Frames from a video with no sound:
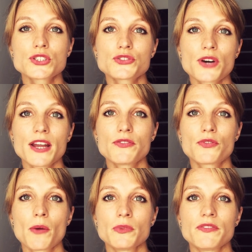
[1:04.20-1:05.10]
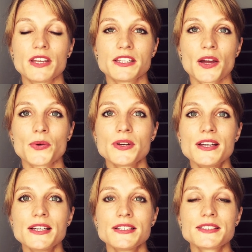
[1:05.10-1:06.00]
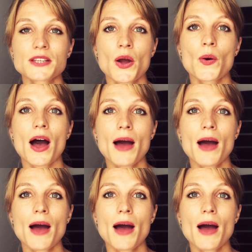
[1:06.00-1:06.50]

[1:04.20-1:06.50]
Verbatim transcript: straight from the video. So